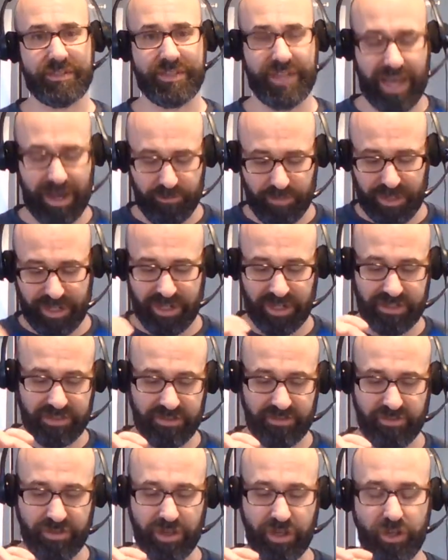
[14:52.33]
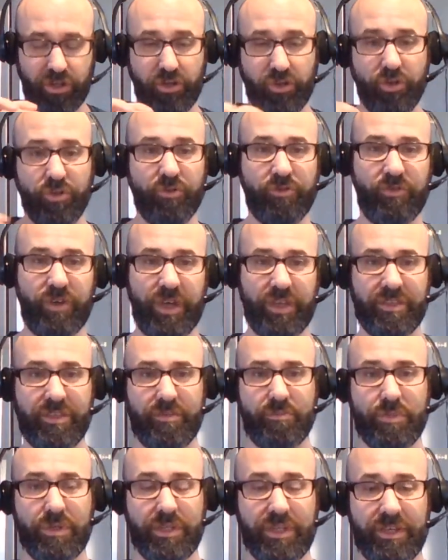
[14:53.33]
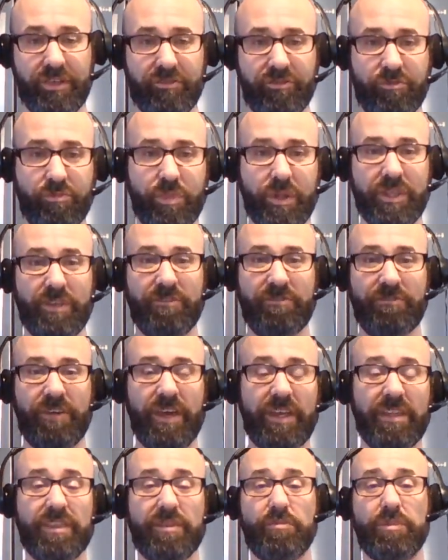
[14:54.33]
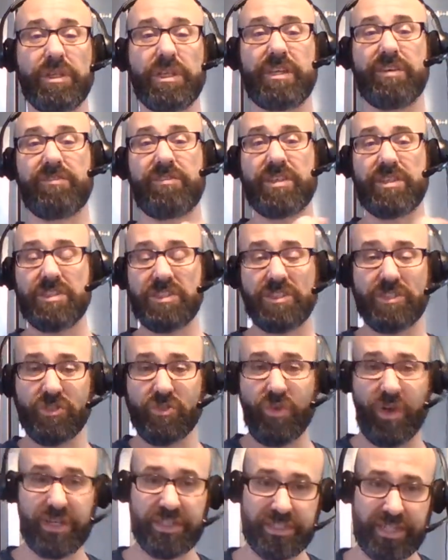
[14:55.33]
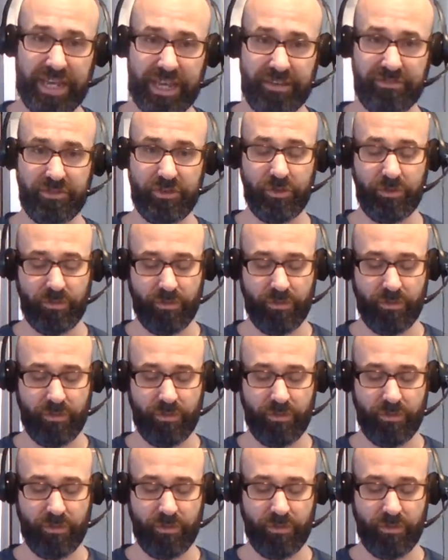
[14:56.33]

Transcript: not because of your faith and belief, but the faith and belief that Jesus Christ gave you.